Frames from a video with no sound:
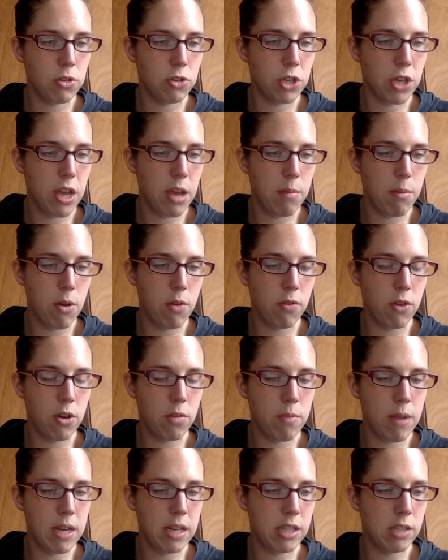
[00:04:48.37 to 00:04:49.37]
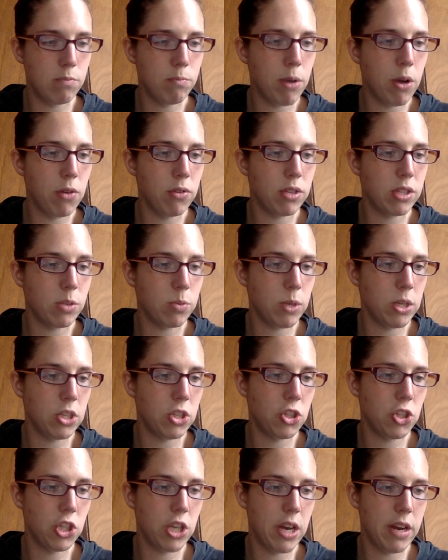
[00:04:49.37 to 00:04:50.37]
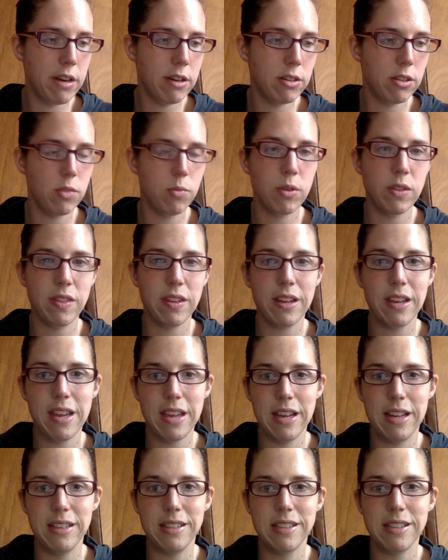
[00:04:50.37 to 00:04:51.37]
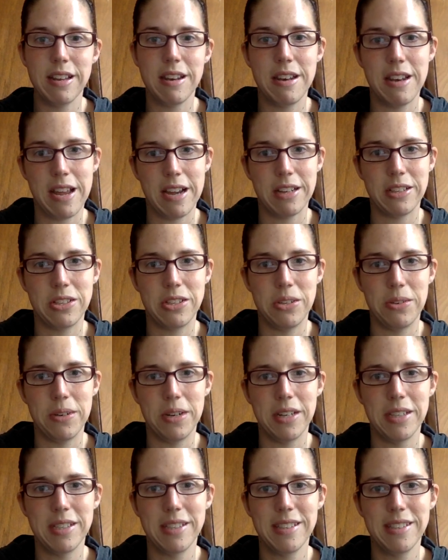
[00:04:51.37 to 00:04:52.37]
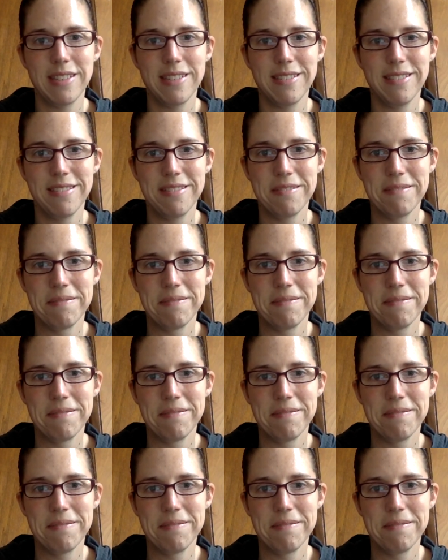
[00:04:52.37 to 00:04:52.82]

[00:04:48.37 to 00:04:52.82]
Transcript: Roche came over and made us both switch chairs with the kids next to us.